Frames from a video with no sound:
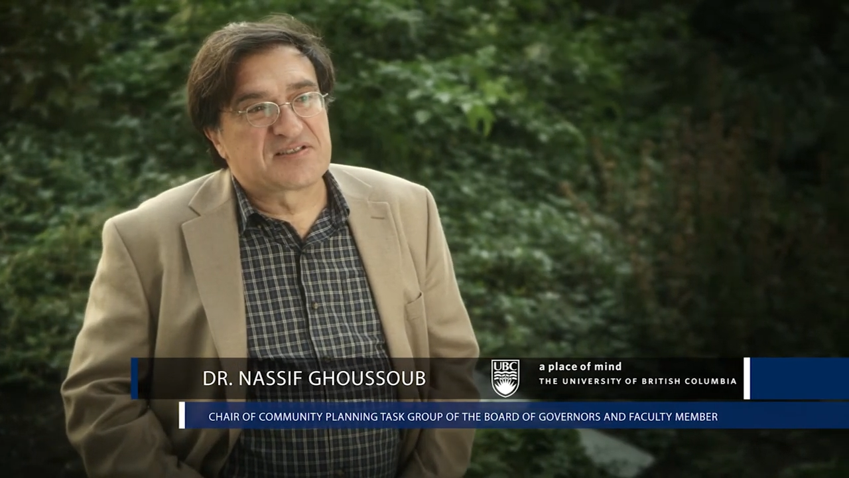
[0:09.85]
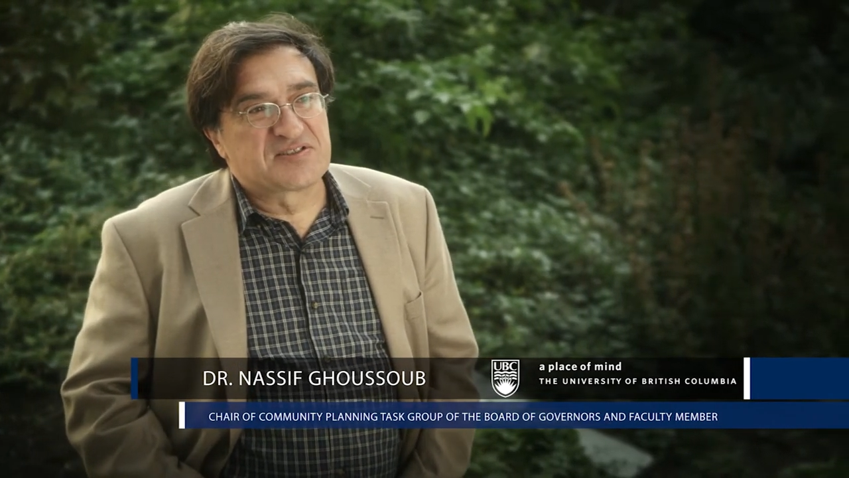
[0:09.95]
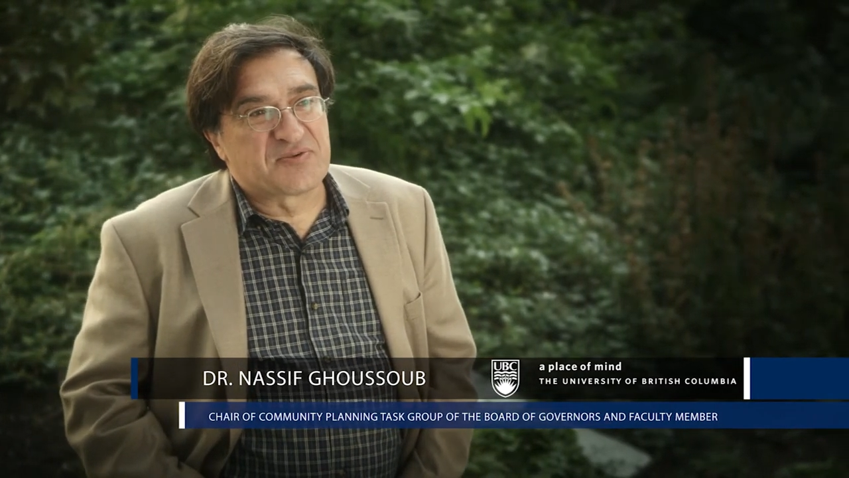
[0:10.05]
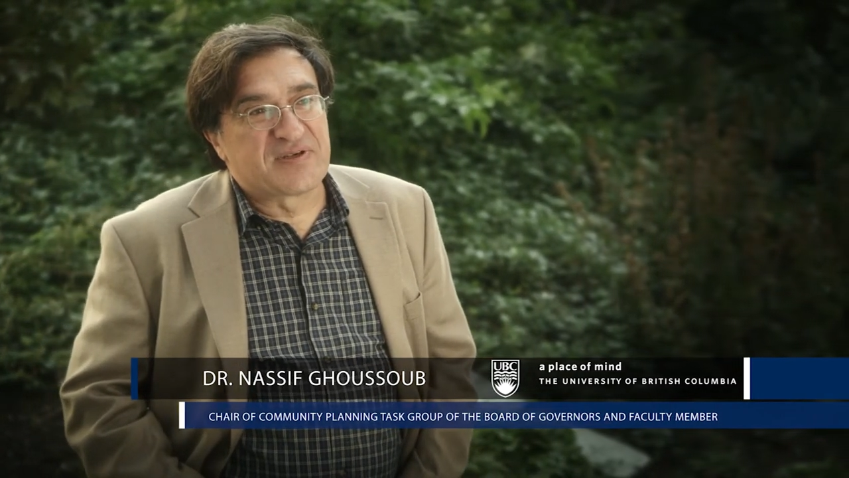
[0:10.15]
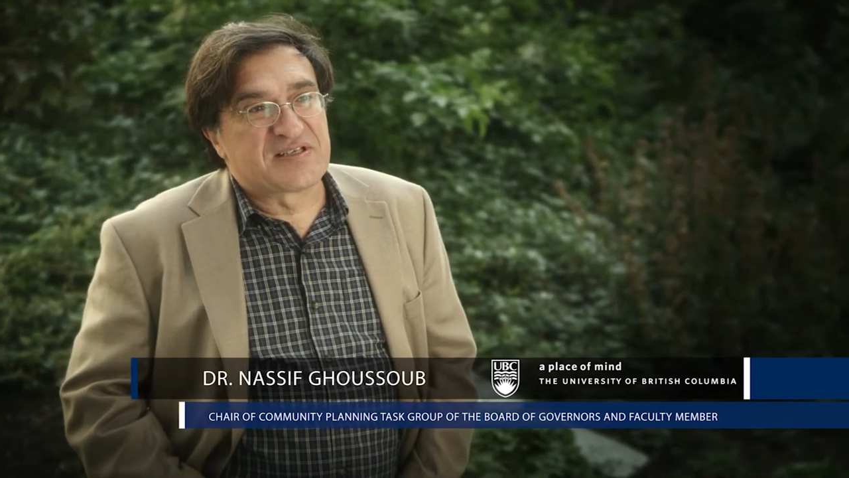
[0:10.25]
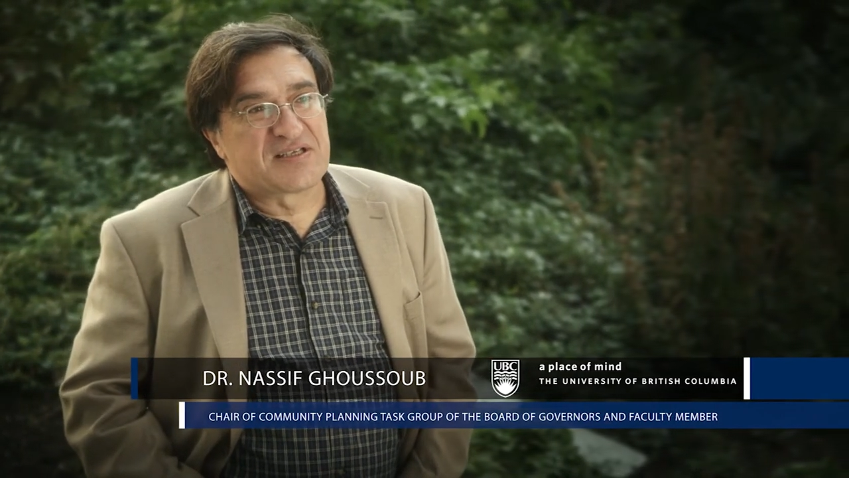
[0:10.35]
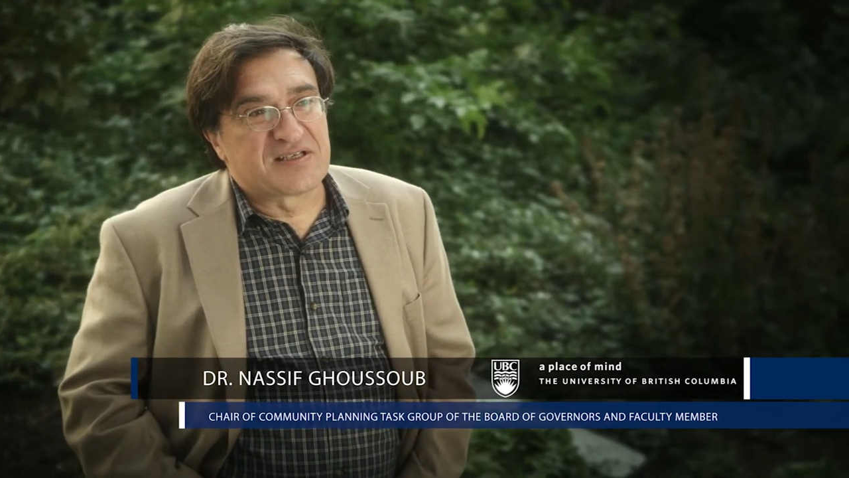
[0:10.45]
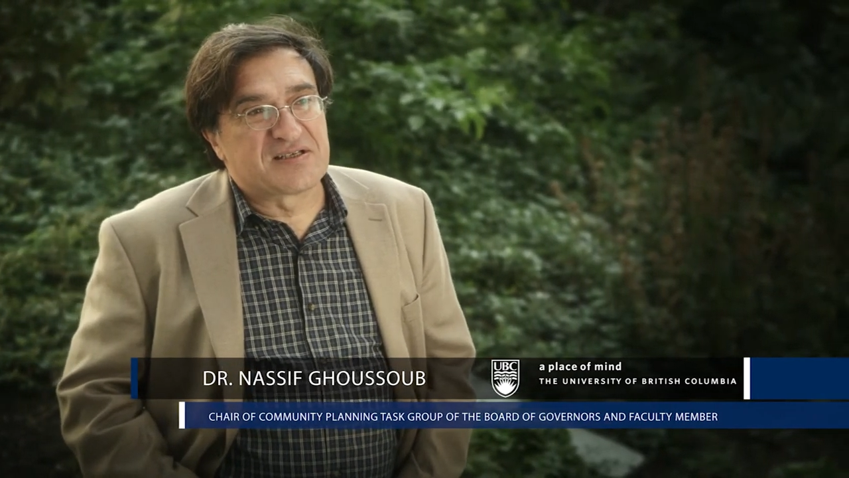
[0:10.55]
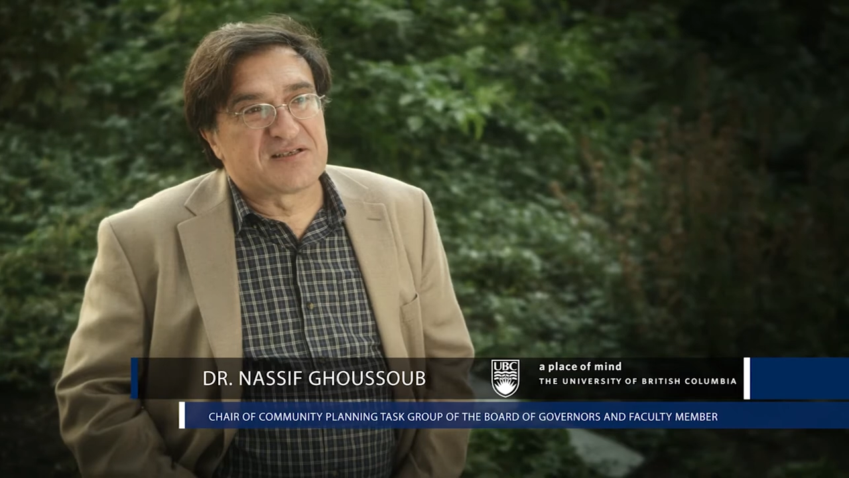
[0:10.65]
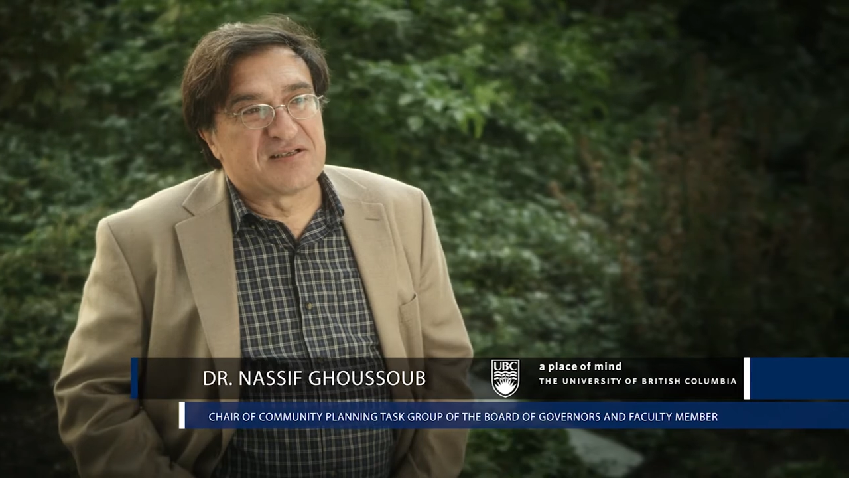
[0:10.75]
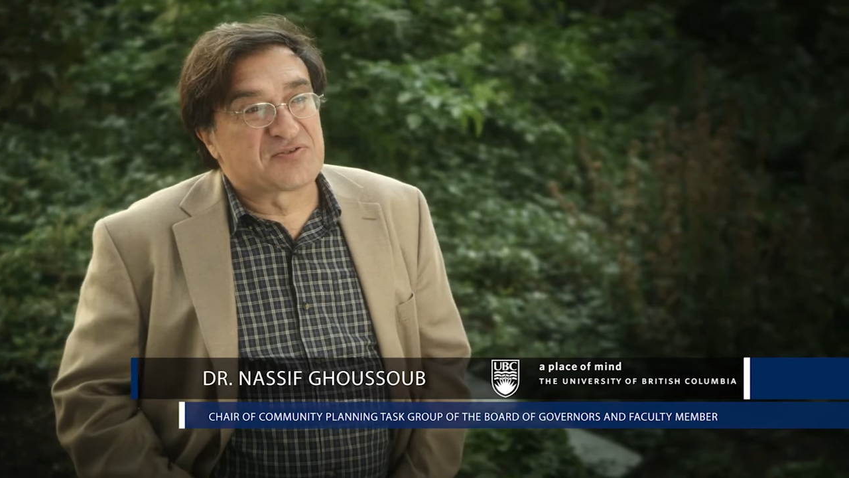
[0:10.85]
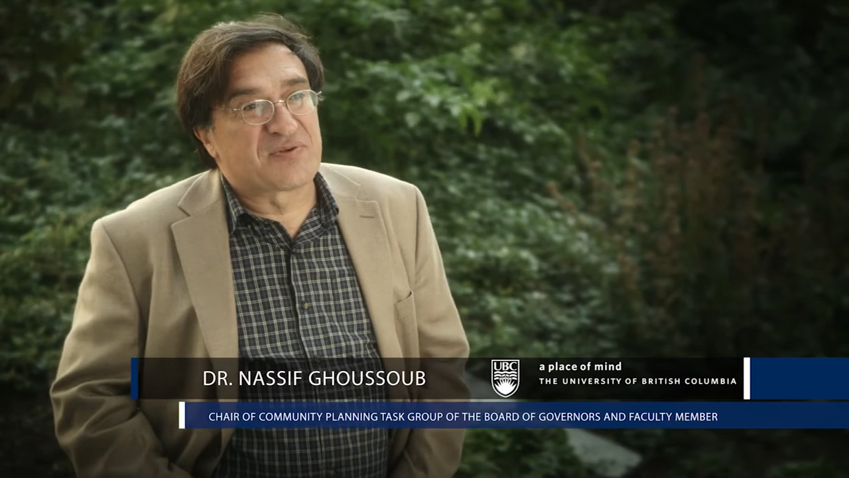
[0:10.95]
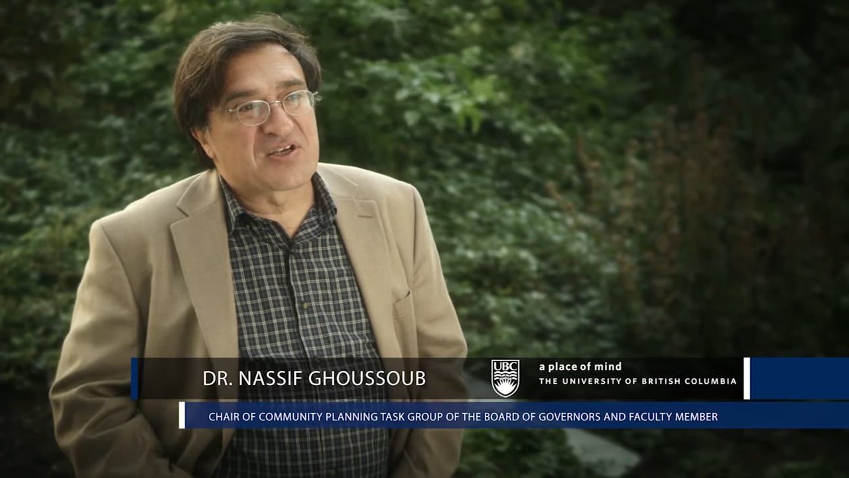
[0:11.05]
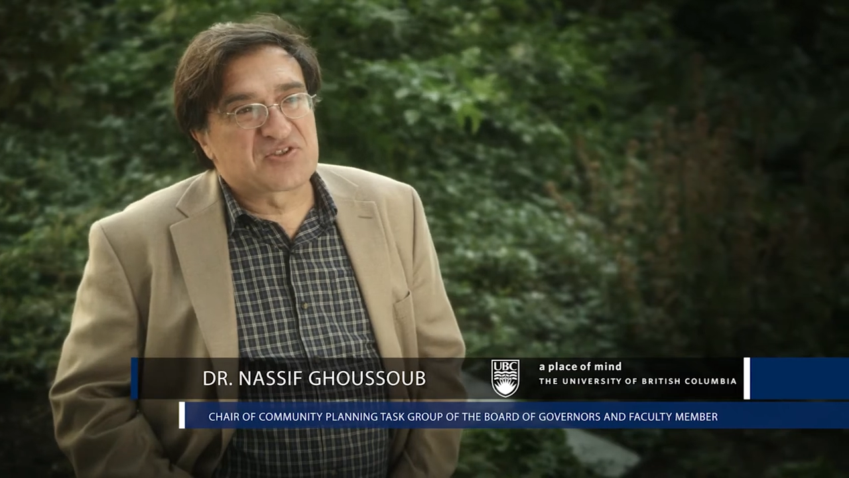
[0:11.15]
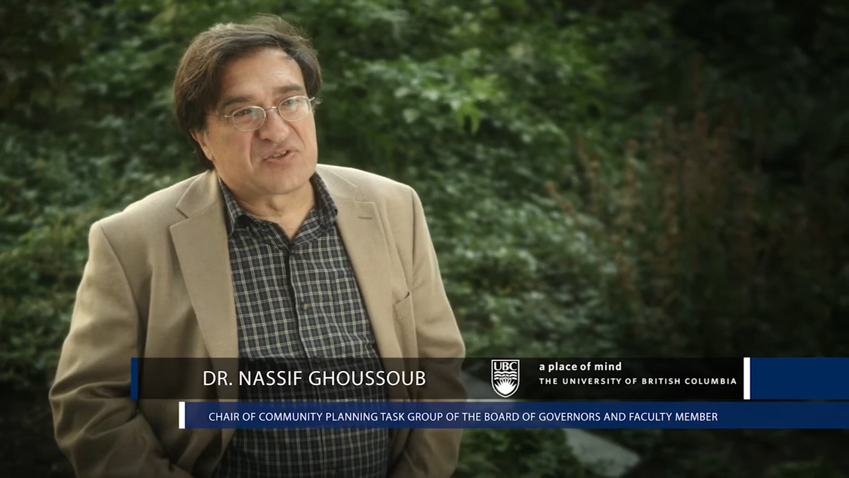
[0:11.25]
exhilarating uh,
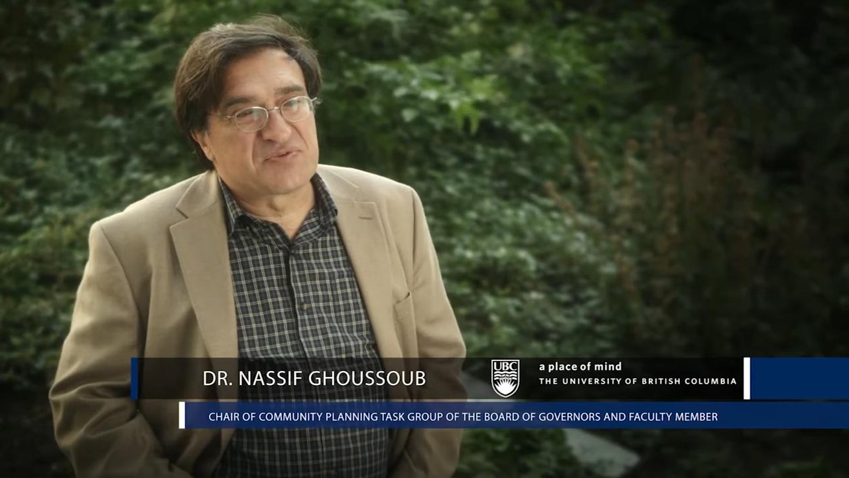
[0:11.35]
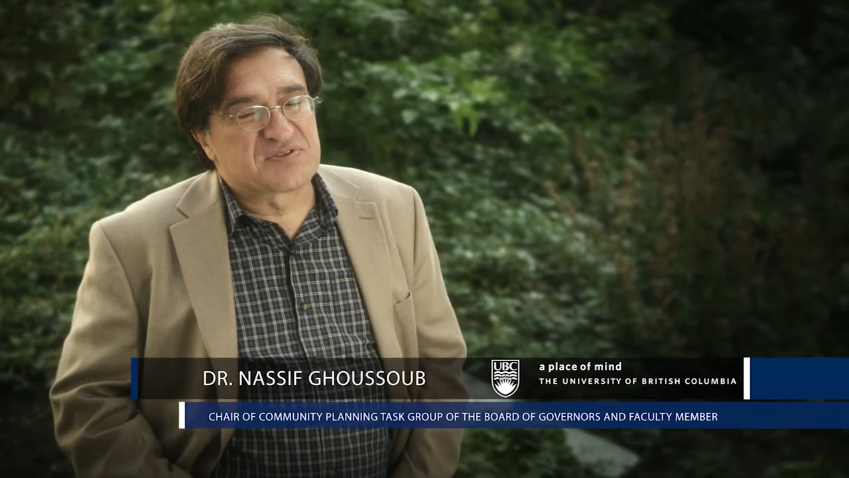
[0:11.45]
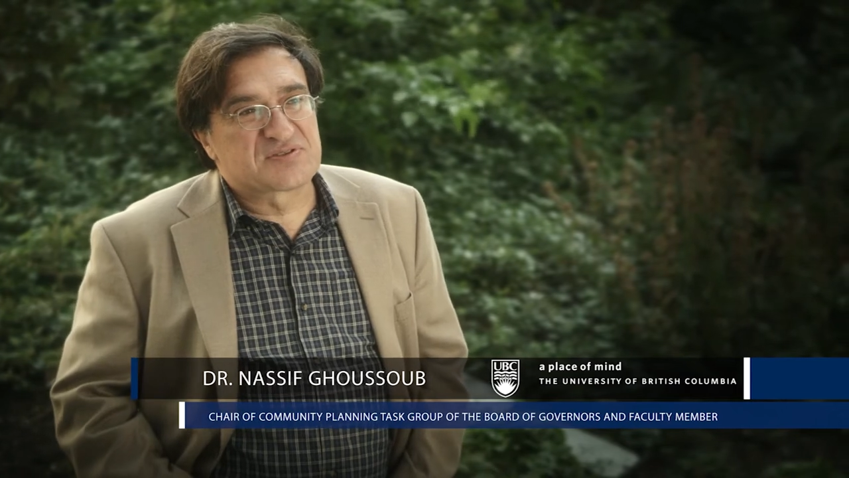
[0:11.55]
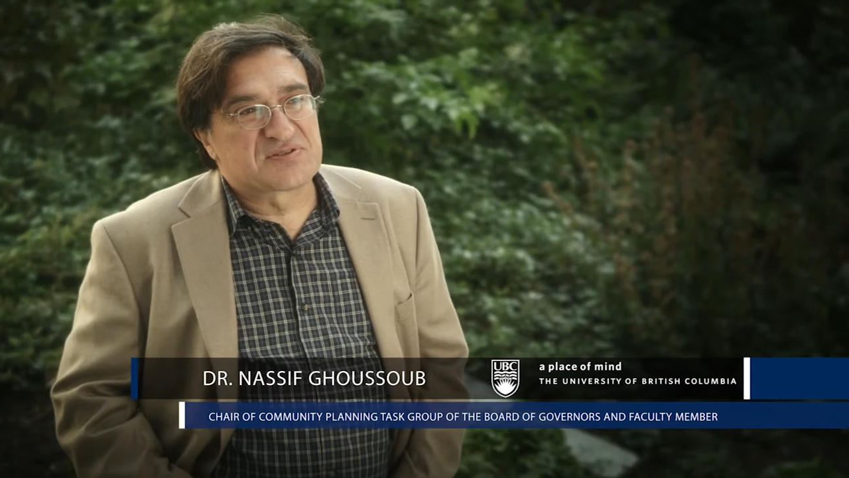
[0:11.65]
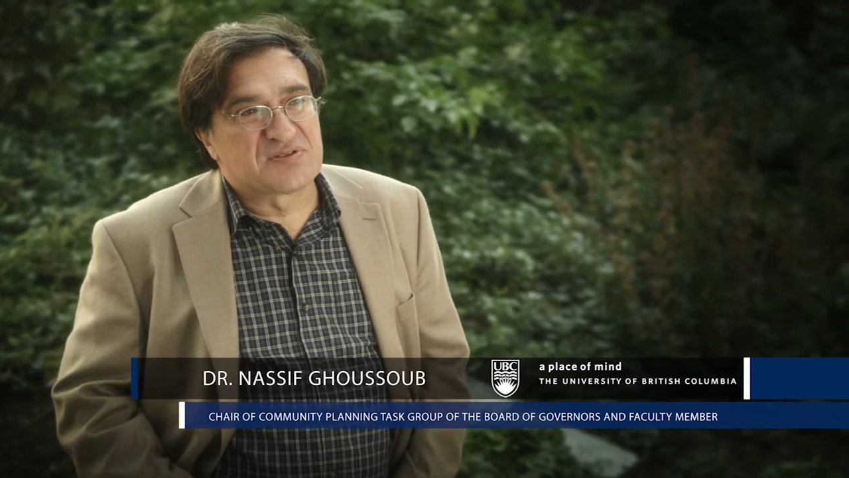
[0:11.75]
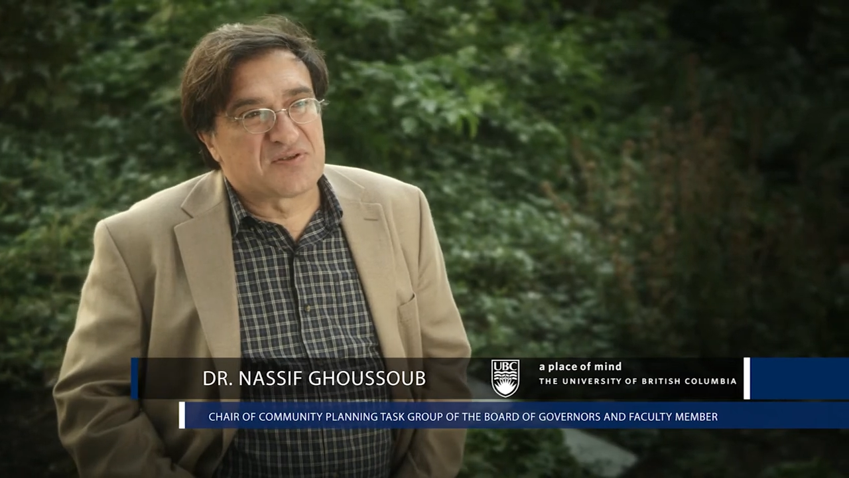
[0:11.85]
interaction with uh,